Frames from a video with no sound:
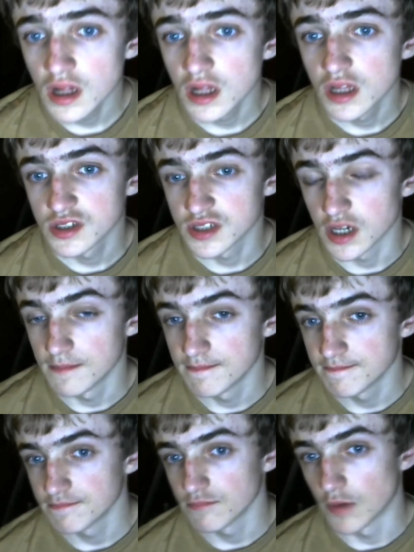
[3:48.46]
So,
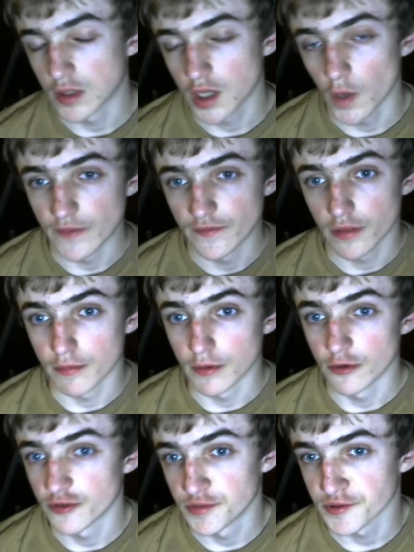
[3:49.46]
well, going for
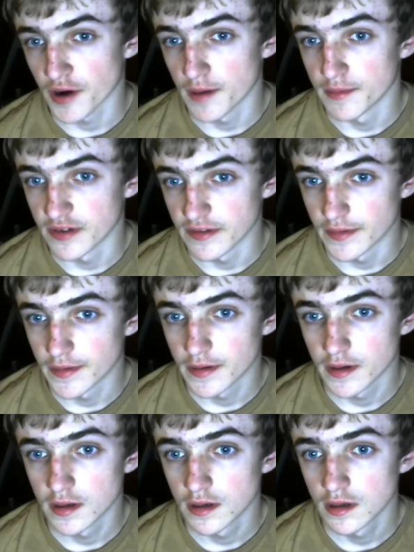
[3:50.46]
300 subscribers even
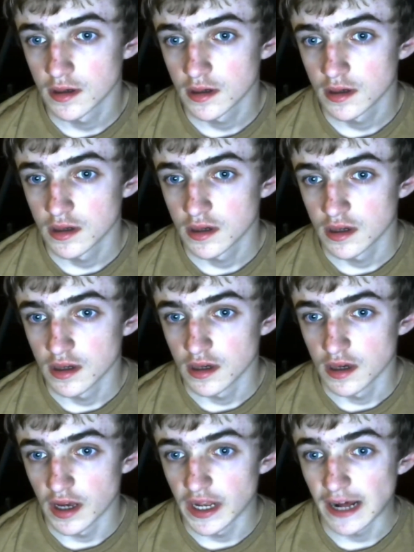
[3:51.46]

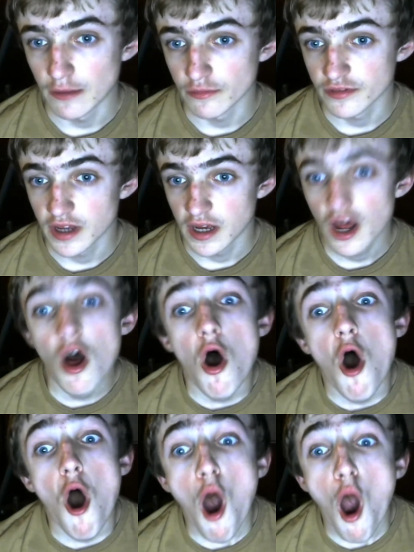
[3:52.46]
announced. oh.